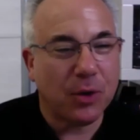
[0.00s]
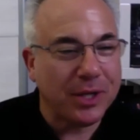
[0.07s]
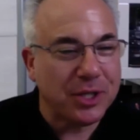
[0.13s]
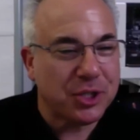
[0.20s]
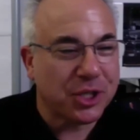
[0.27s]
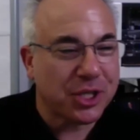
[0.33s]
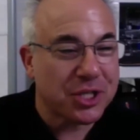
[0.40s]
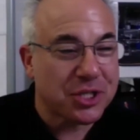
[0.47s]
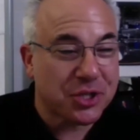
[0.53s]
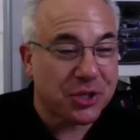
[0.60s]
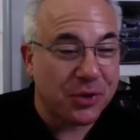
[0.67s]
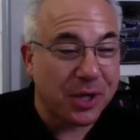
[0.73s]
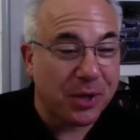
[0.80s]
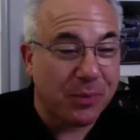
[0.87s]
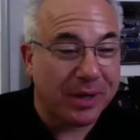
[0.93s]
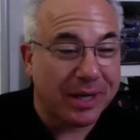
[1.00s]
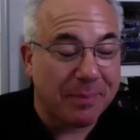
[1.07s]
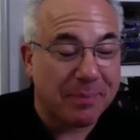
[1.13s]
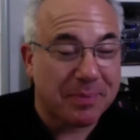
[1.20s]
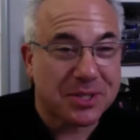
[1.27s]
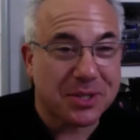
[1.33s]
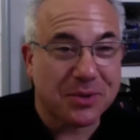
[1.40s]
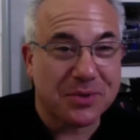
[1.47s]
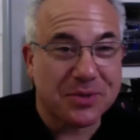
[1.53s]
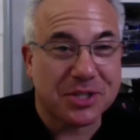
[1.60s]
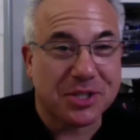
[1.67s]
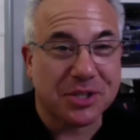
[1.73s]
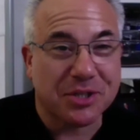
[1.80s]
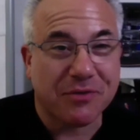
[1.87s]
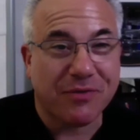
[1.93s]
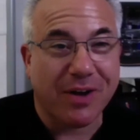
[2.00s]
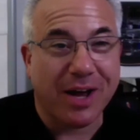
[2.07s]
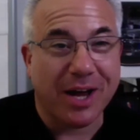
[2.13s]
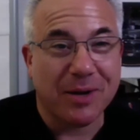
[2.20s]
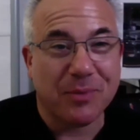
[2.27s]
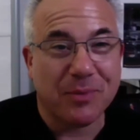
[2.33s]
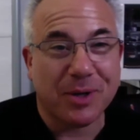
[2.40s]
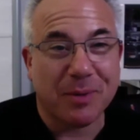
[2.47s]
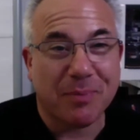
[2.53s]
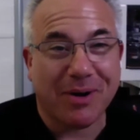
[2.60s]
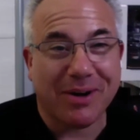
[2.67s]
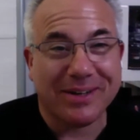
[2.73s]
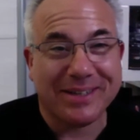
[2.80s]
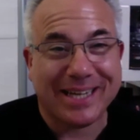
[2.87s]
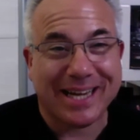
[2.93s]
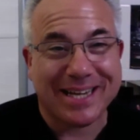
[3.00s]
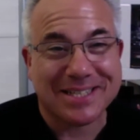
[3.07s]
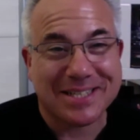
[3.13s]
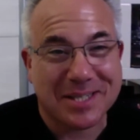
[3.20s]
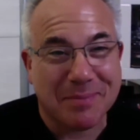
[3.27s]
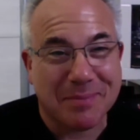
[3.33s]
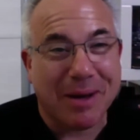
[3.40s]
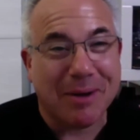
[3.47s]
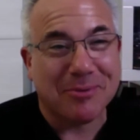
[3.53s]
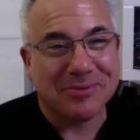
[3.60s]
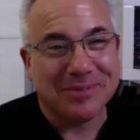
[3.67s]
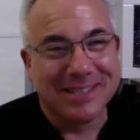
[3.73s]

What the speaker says: took us 31 episodes to define what our podcast is about.